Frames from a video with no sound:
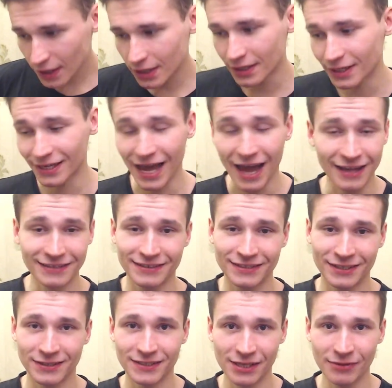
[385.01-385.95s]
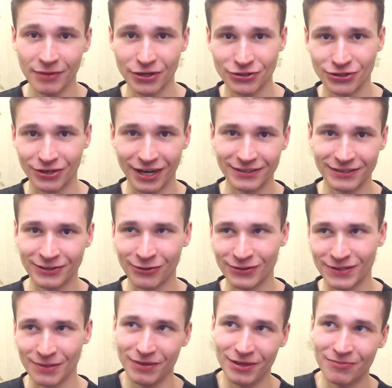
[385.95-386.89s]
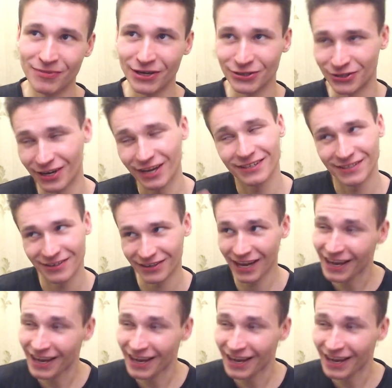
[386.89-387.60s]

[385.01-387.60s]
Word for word: uh, and C major and also B major, yes, okay.